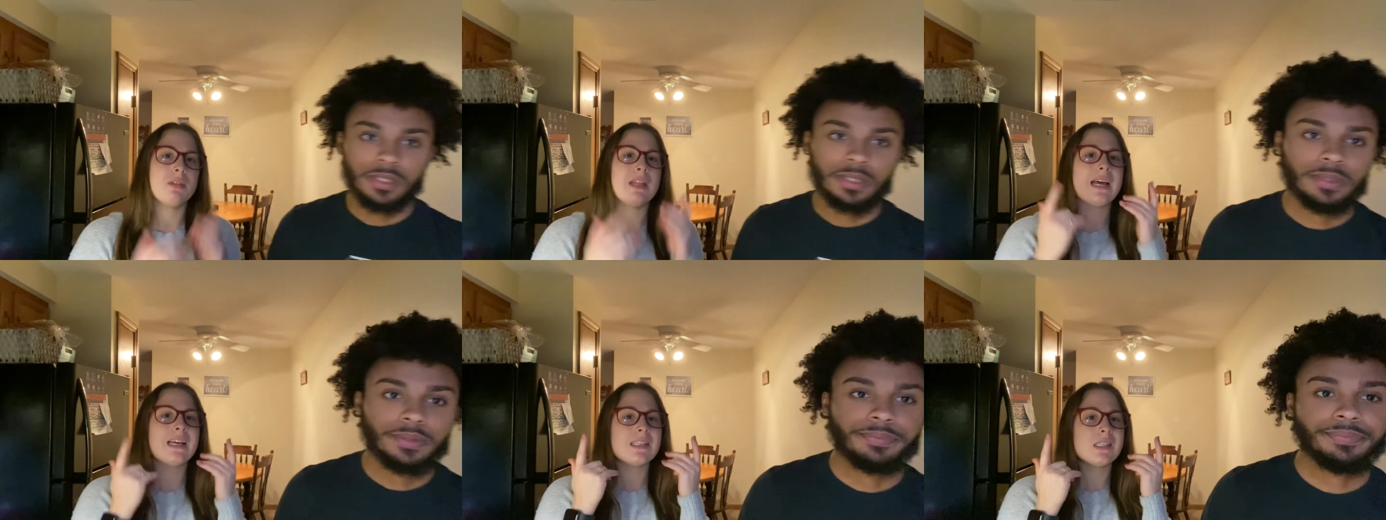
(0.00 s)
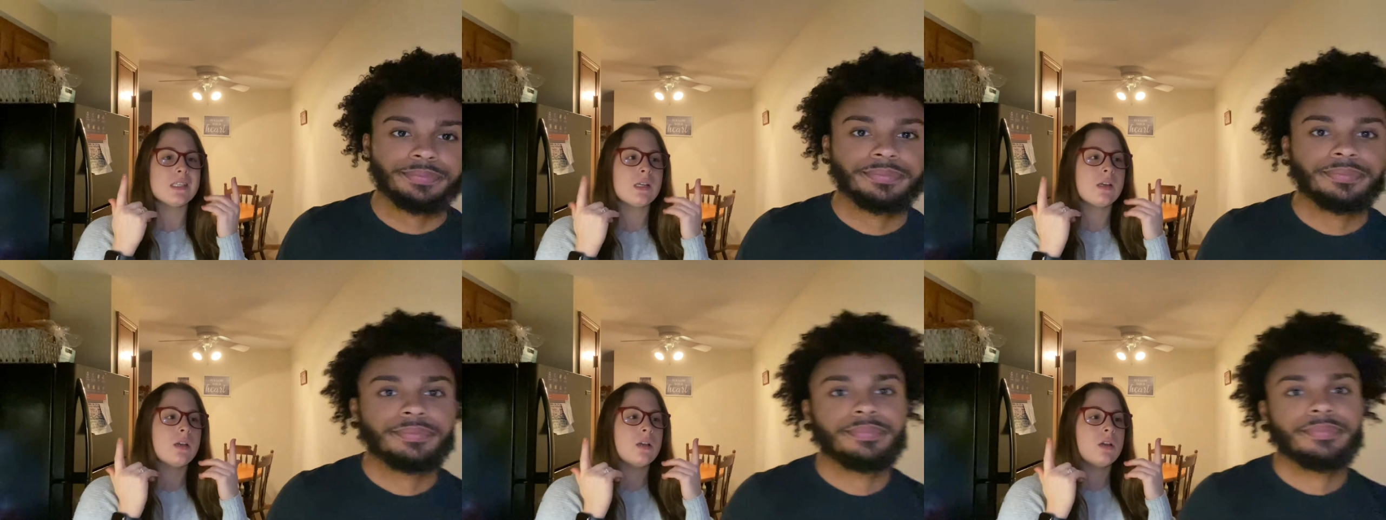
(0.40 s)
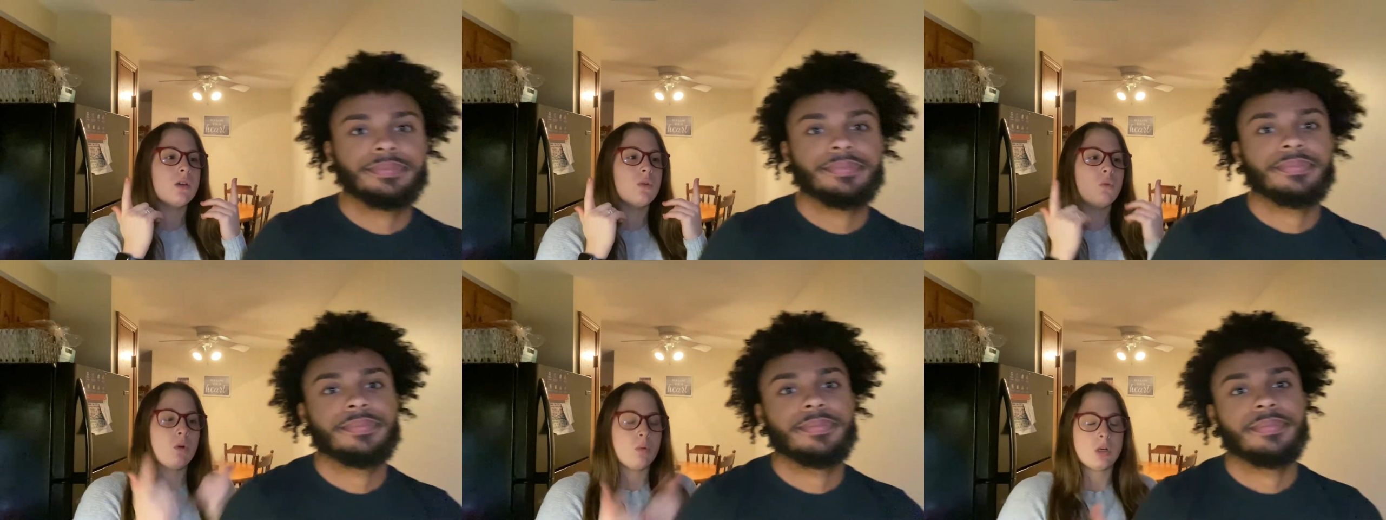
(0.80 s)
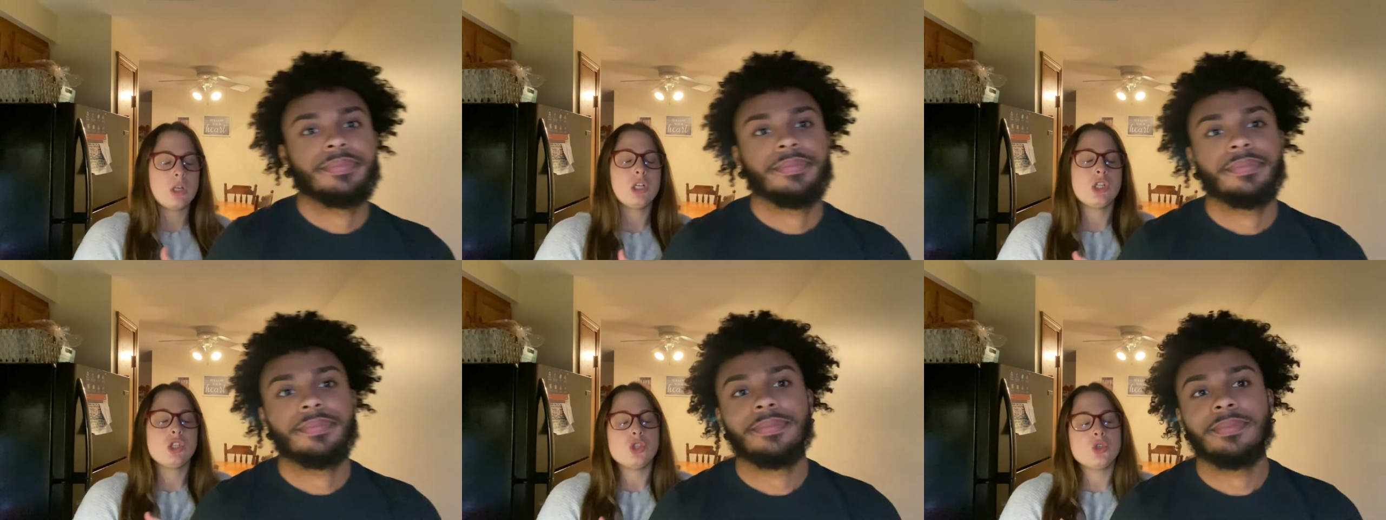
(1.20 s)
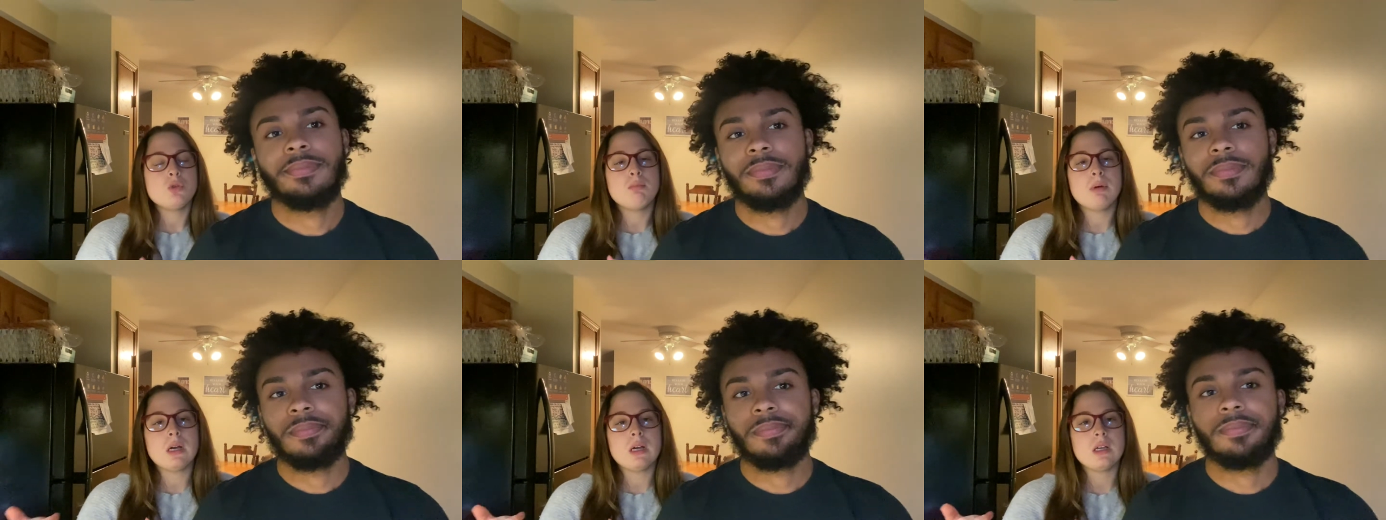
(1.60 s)
Speaker 1: That's what we're going to do,
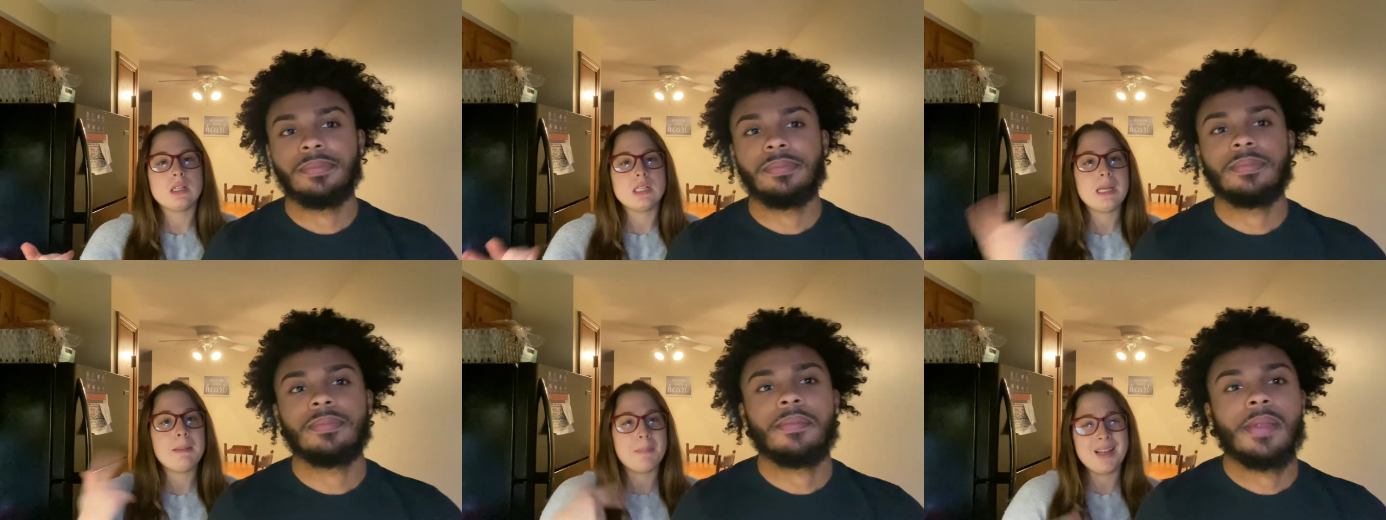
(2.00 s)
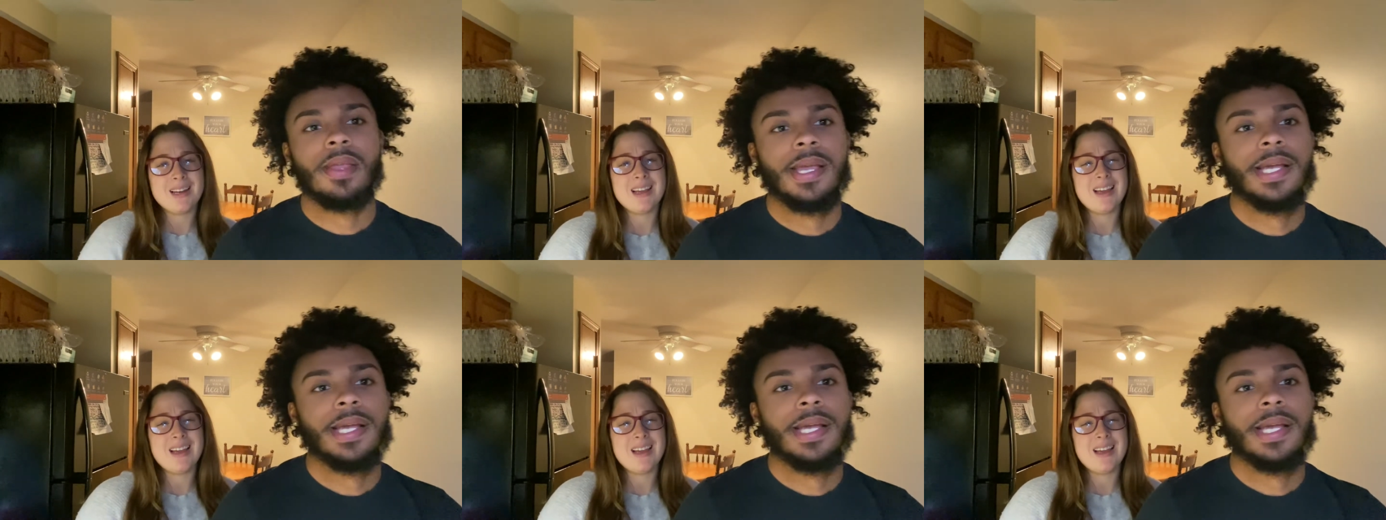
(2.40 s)
but they might not